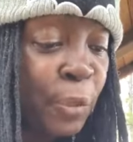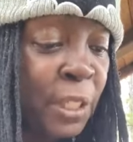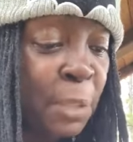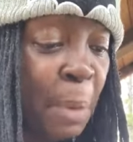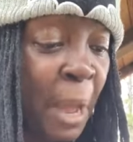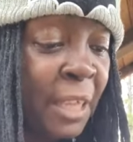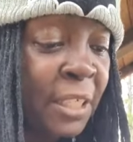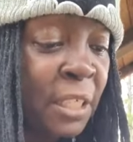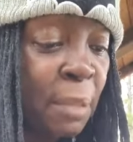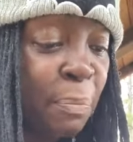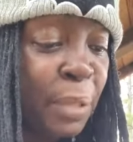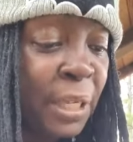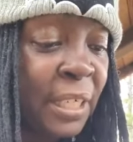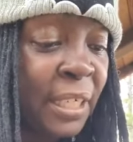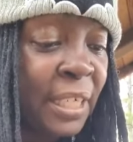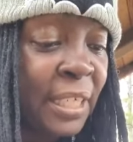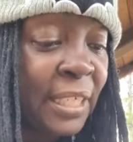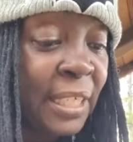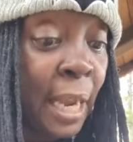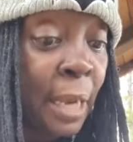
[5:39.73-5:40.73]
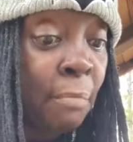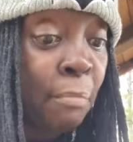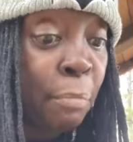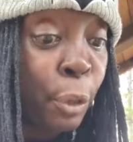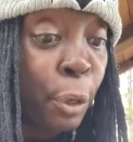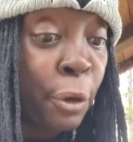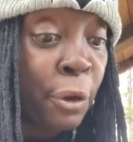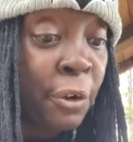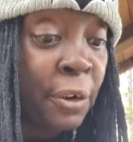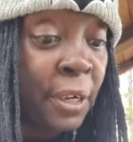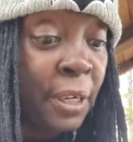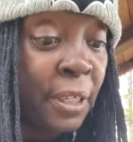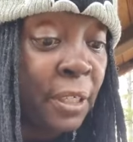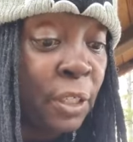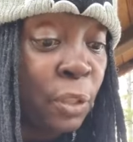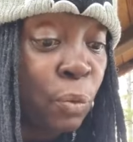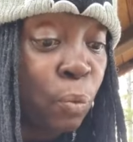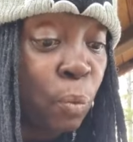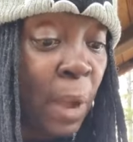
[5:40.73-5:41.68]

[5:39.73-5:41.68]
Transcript: responsibilities and burdens.